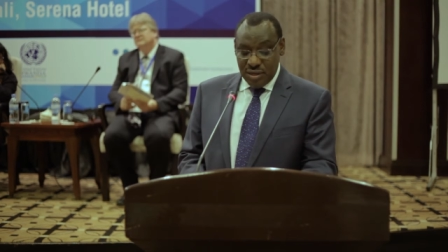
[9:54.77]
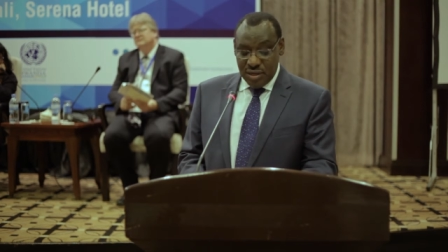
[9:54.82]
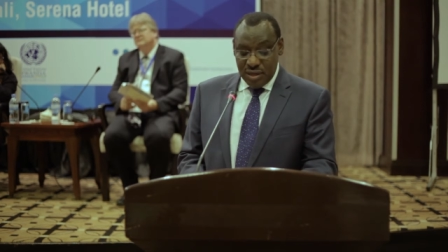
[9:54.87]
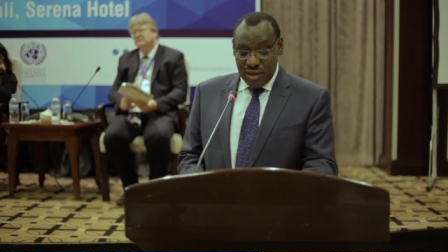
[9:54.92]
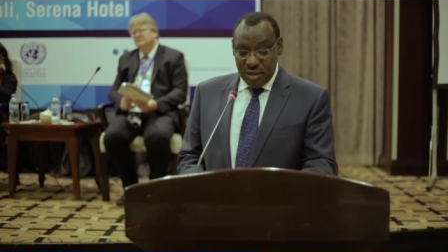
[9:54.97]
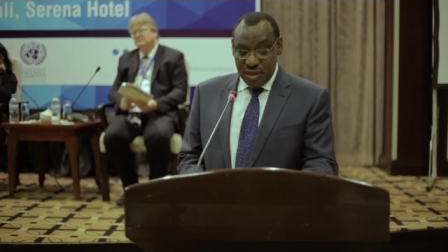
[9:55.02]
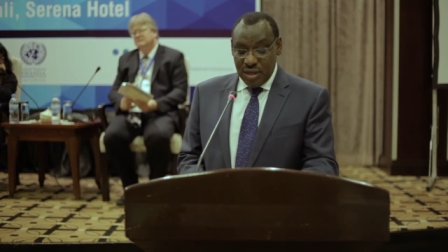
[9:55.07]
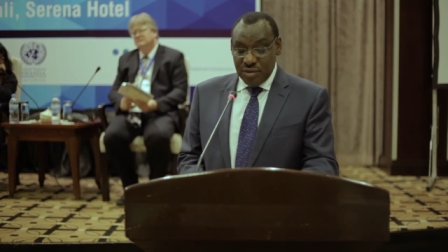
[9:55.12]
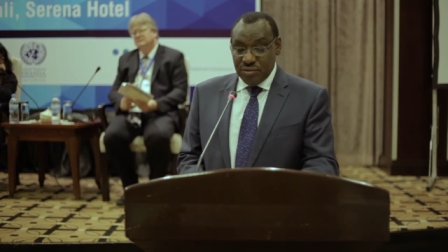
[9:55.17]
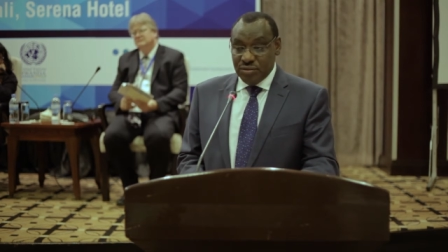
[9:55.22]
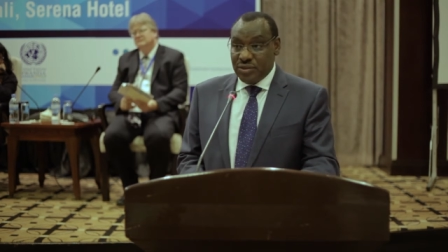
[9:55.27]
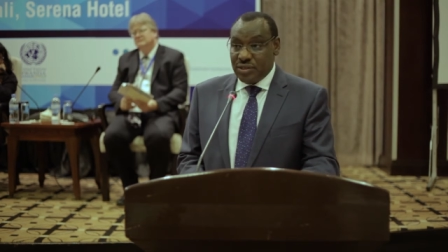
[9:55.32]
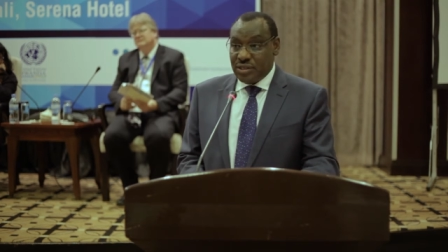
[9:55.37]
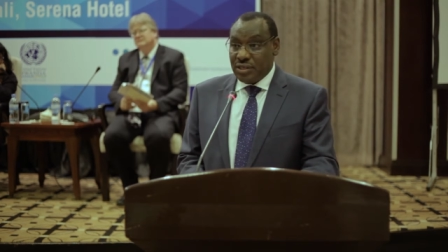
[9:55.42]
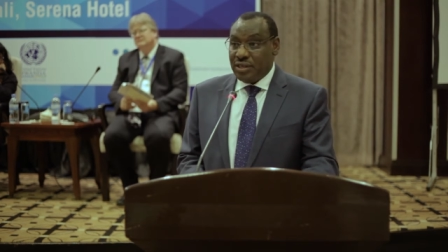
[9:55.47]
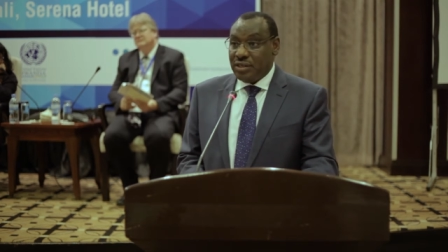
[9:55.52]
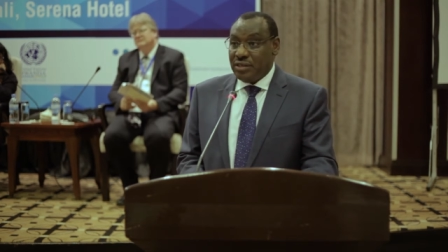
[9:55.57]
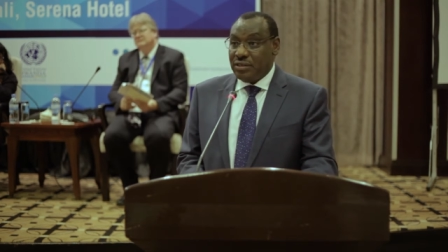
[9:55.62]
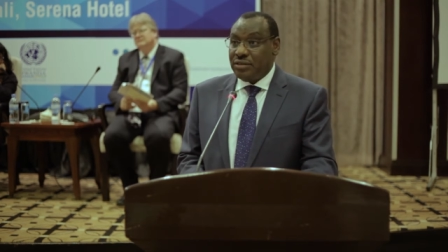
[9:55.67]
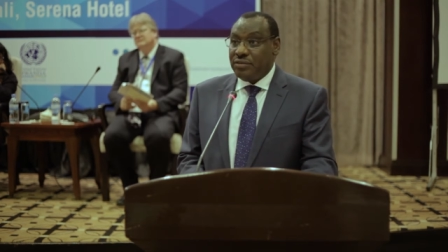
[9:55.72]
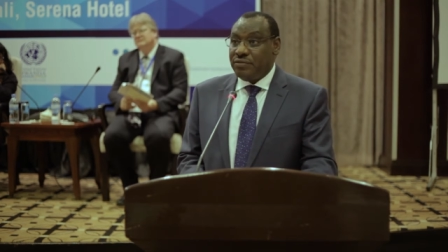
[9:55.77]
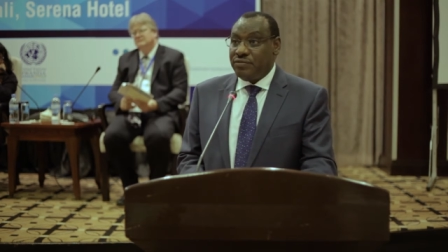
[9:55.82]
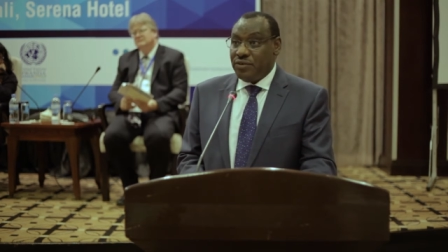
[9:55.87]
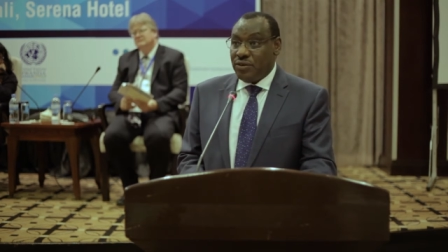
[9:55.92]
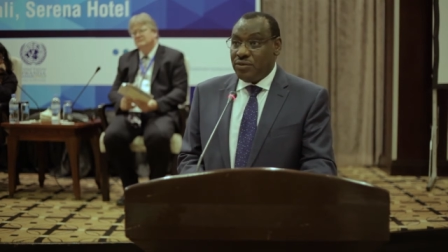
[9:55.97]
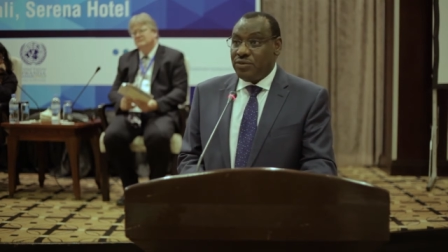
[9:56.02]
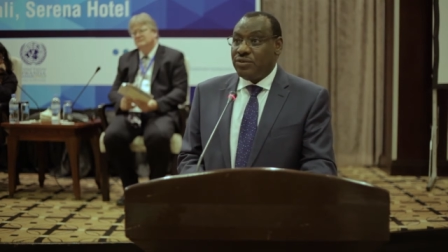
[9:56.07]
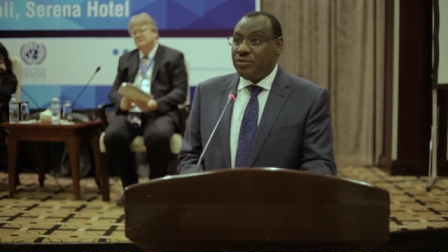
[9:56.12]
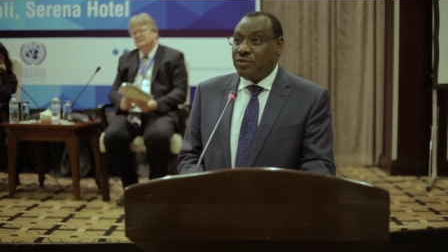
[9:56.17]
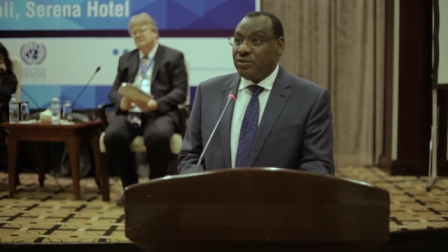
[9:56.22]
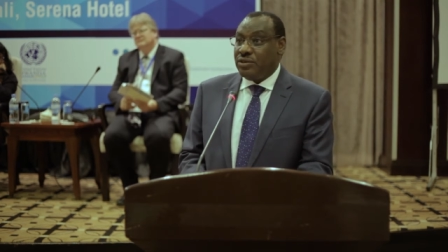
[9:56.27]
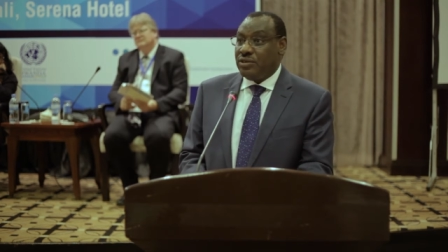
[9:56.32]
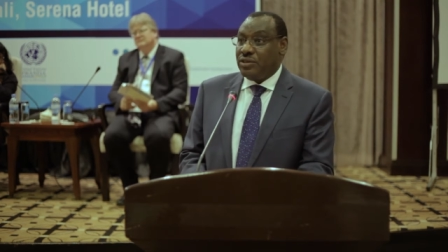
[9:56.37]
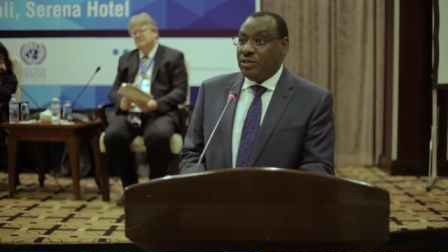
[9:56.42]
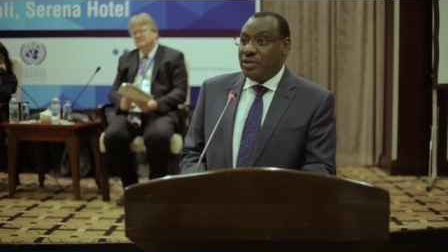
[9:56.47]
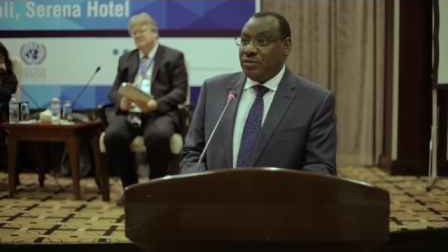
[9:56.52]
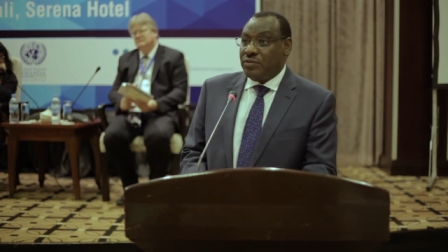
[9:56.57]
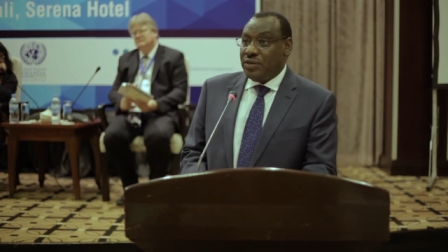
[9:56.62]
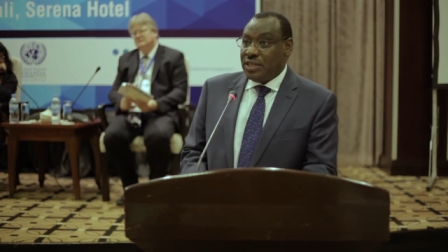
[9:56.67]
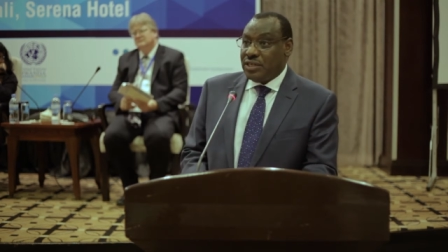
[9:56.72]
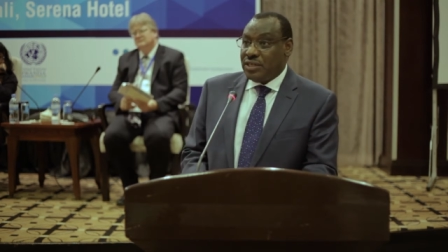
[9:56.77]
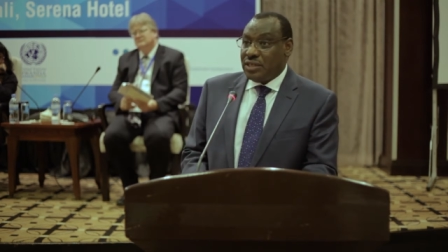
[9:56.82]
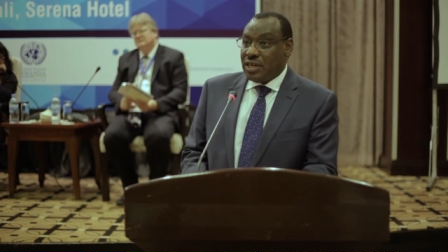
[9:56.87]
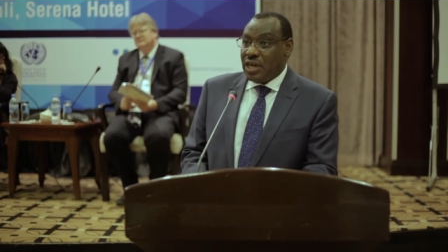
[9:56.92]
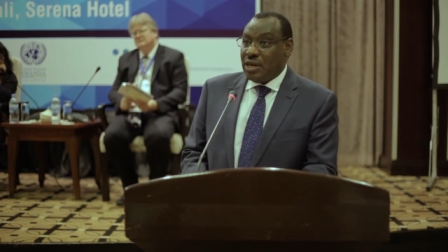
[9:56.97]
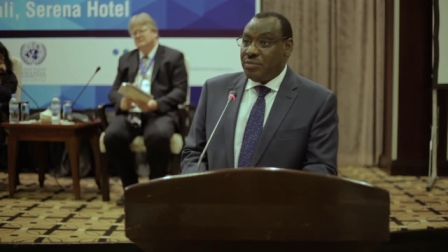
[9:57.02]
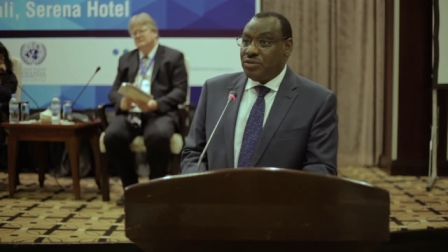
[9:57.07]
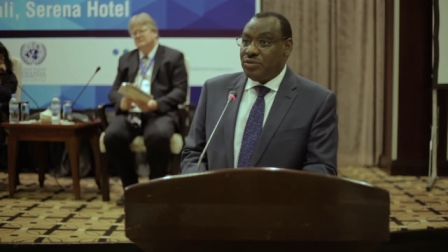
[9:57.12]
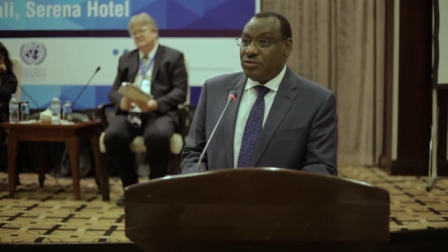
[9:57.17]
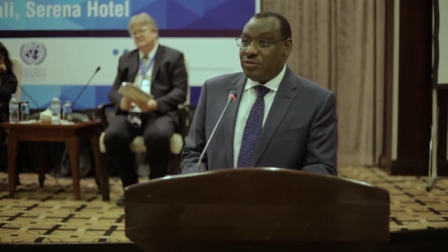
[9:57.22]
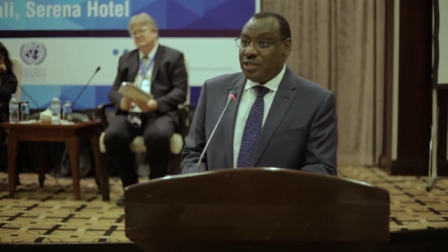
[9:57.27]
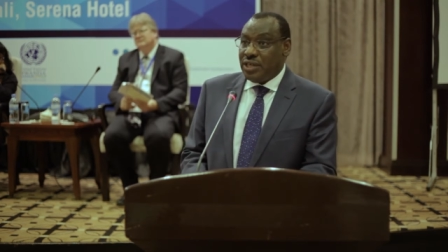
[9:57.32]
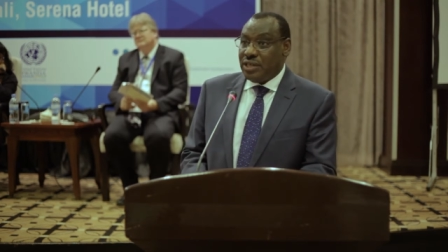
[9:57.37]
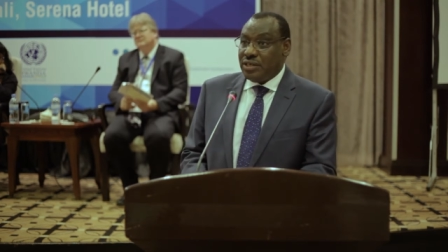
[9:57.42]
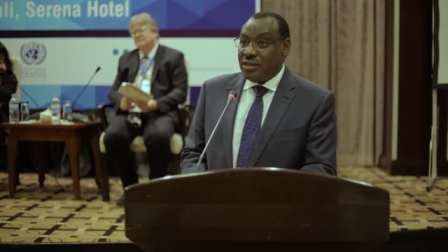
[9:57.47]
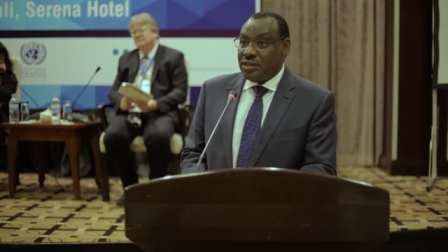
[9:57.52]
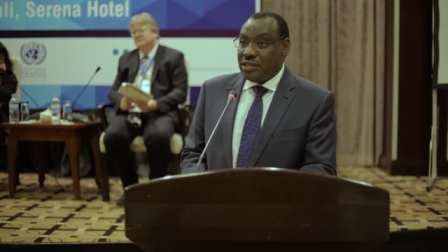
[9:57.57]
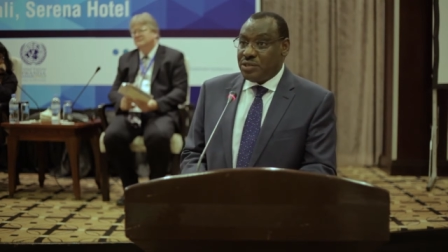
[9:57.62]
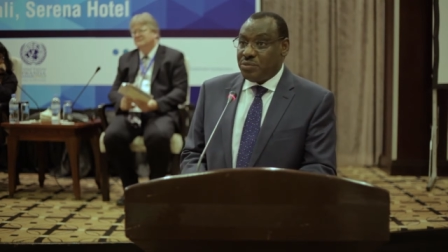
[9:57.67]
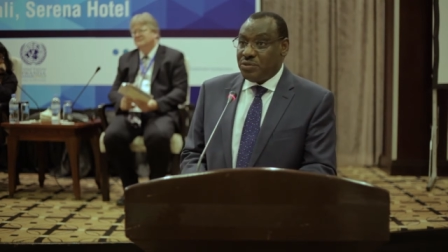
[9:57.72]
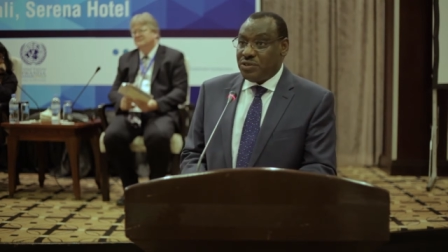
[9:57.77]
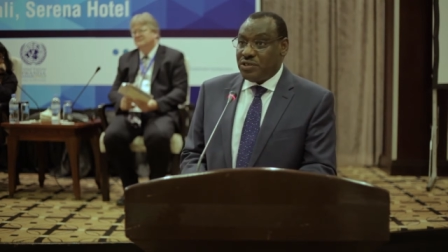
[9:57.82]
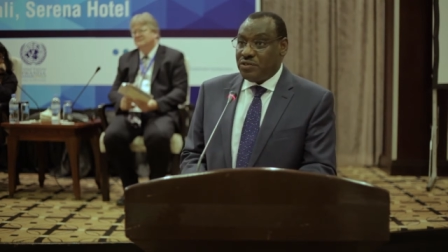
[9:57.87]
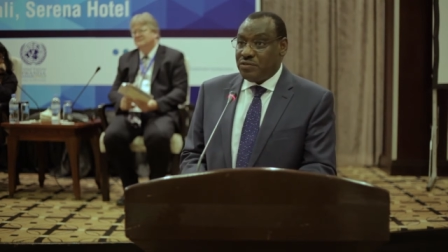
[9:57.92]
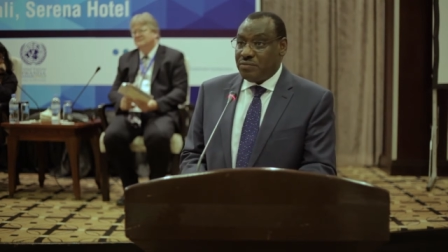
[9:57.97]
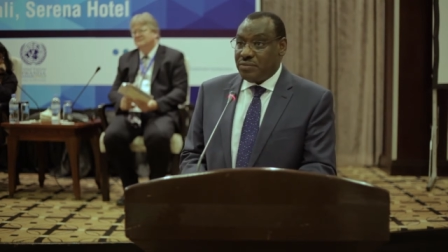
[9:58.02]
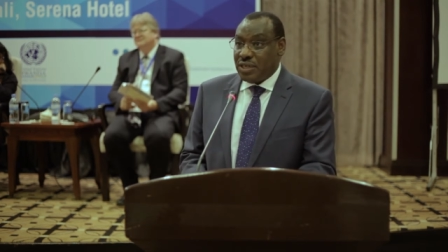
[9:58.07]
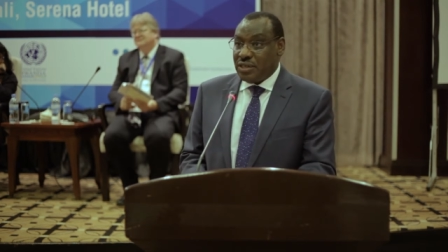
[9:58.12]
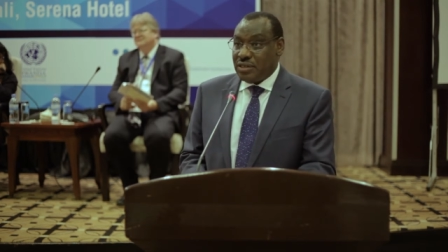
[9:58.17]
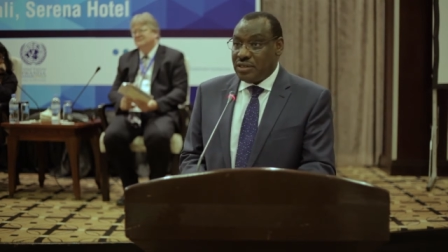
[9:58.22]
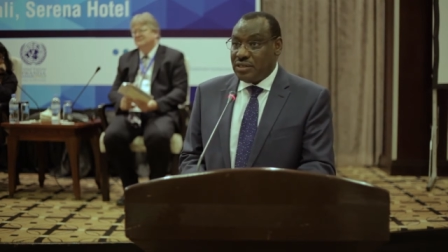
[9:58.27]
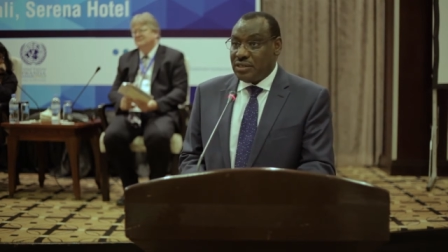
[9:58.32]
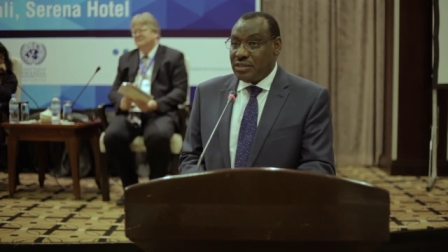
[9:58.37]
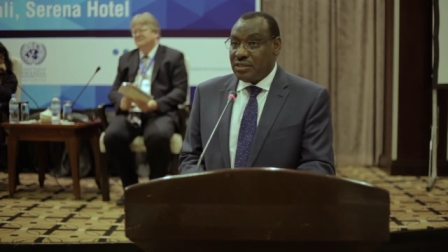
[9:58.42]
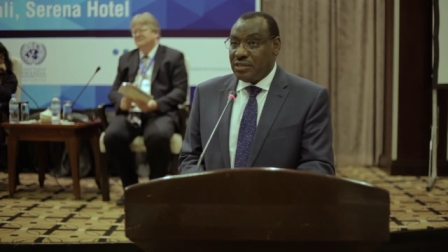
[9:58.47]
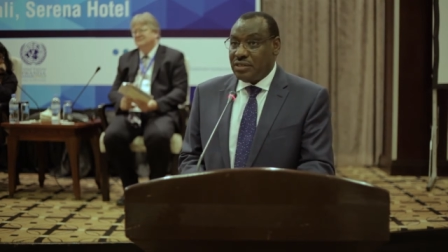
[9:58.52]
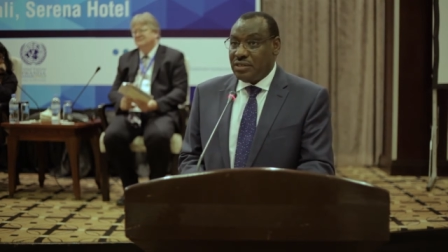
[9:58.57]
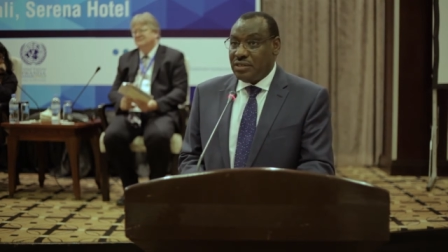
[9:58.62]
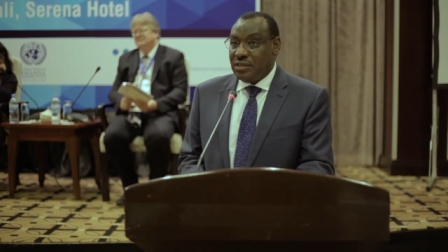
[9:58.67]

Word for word: uh, I would say, vocal when it comes to gender responsive budgeting.